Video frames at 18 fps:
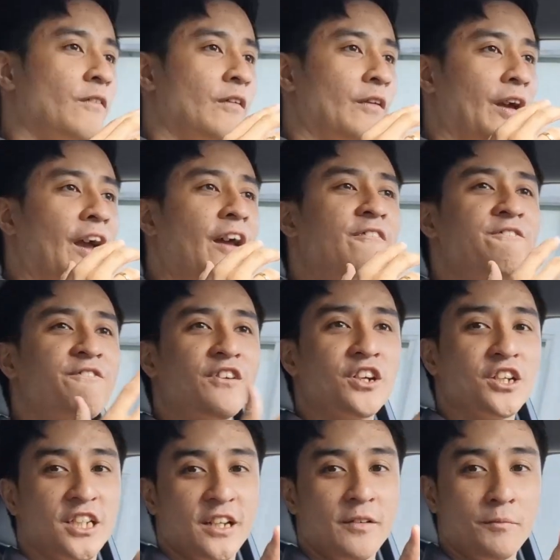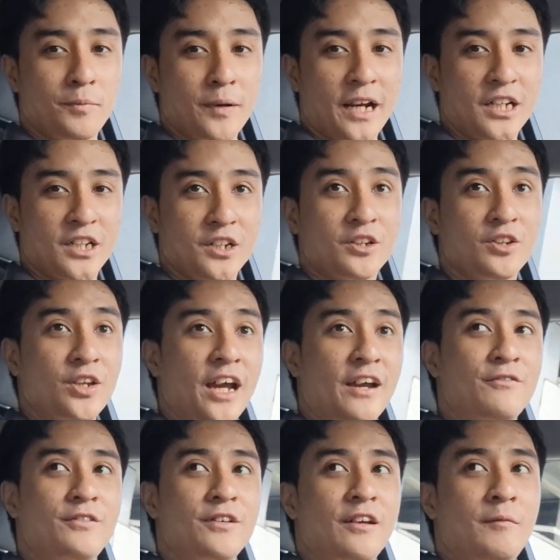And first impression
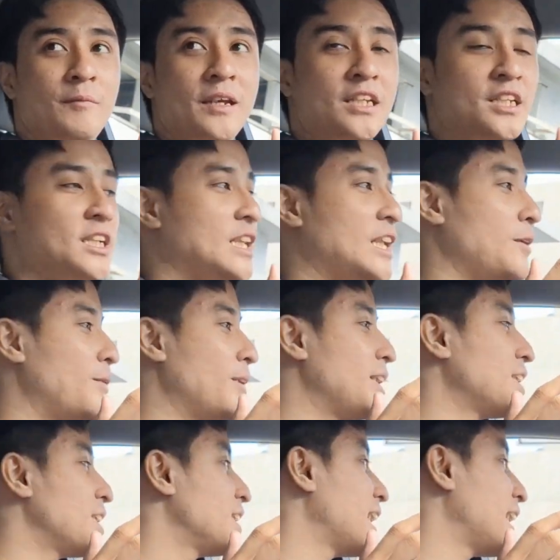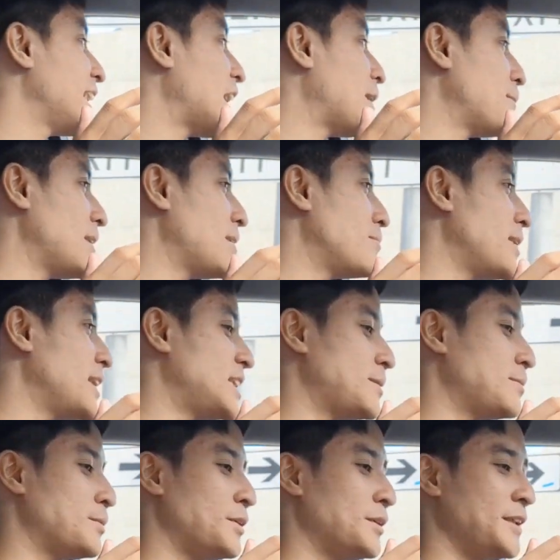drives immediately with this dynamic
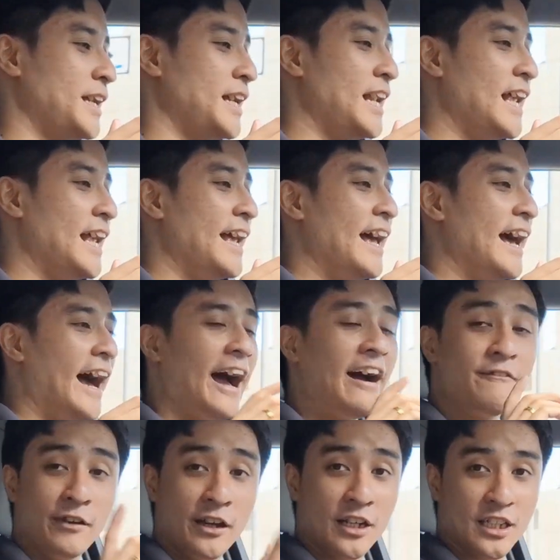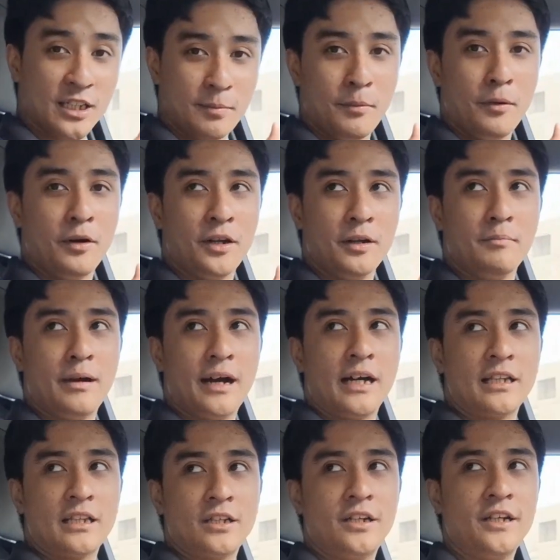base model. Having a smaller
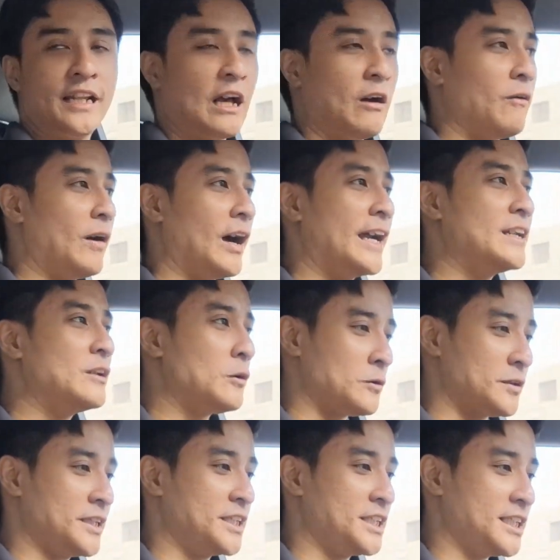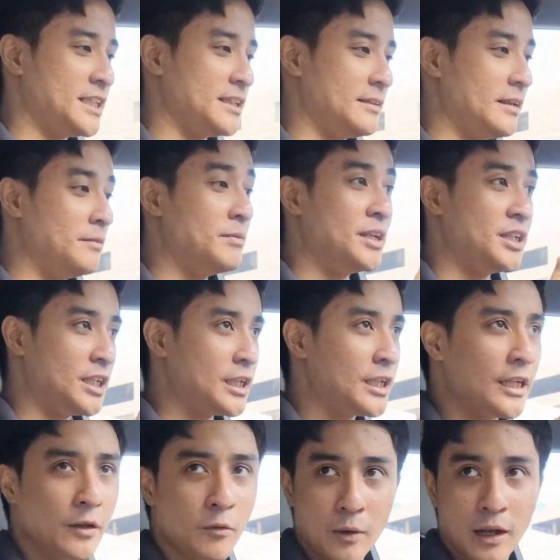battery now, I noticed
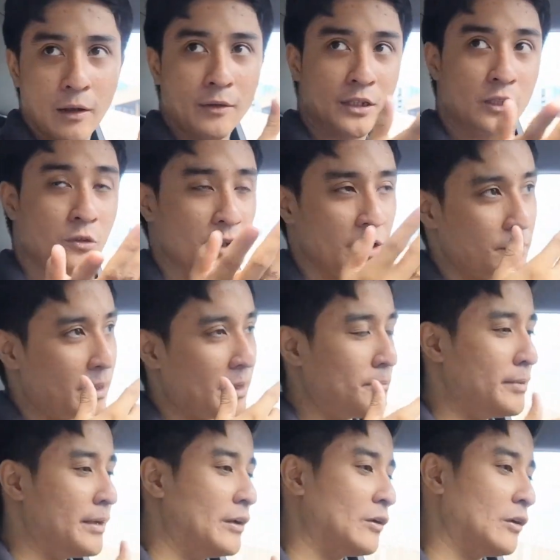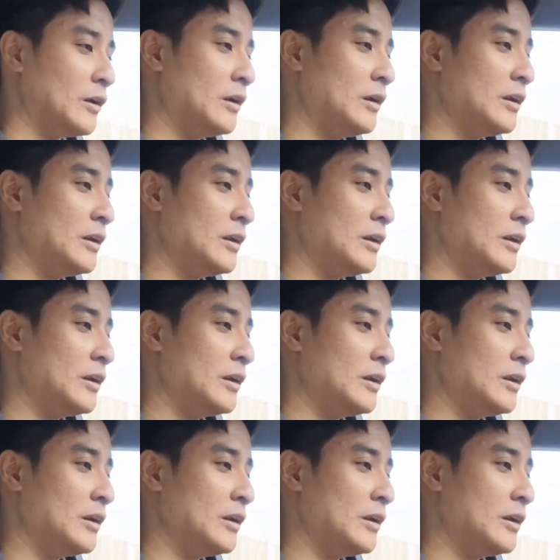immediately while I was doing my B-roll,